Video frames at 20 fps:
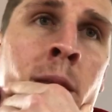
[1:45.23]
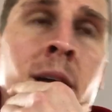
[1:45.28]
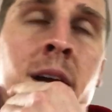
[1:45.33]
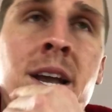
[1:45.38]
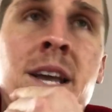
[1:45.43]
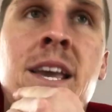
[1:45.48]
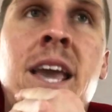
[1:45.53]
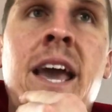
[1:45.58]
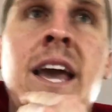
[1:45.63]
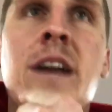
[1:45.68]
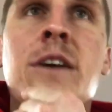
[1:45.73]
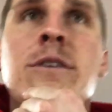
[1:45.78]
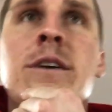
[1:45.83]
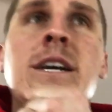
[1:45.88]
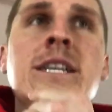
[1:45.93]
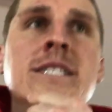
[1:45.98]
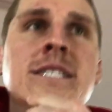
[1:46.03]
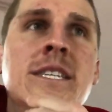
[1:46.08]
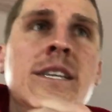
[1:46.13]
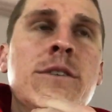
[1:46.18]
a
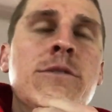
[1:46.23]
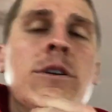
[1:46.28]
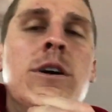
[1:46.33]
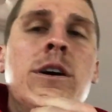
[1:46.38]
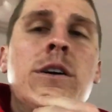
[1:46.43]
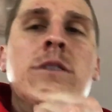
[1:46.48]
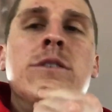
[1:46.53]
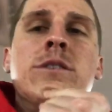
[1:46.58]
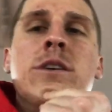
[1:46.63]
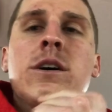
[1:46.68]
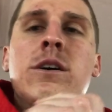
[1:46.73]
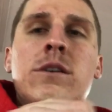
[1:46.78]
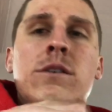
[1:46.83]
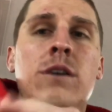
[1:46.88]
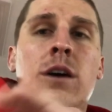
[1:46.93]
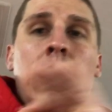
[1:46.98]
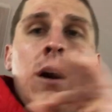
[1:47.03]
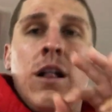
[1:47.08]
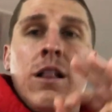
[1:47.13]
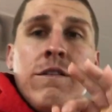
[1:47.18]
Gatorade Zero.
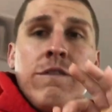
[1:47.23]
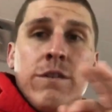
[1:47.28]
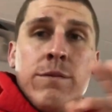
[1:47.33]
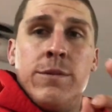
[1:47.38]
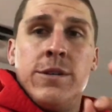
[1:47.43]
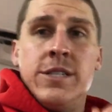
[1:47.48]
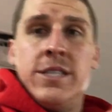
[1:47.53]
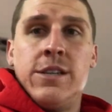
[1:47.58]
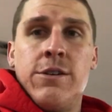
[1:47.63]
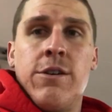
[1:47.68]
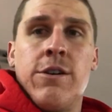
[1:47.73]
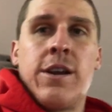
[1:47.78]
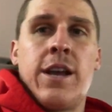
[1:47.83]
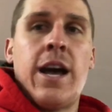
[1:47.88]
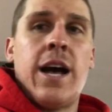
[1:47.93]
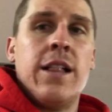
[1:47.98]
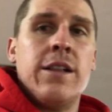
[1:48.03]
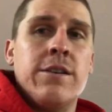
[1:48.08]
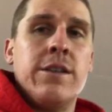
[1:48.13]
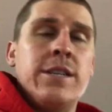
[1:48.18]
So all of them are zero
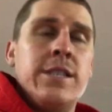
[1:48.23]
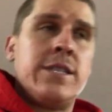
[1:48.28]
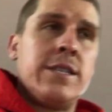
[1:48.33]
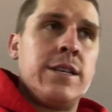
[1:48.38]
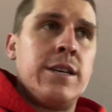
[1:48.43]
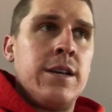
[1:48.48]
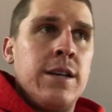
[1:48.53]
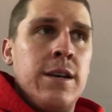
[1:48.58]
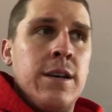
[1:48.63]
calories.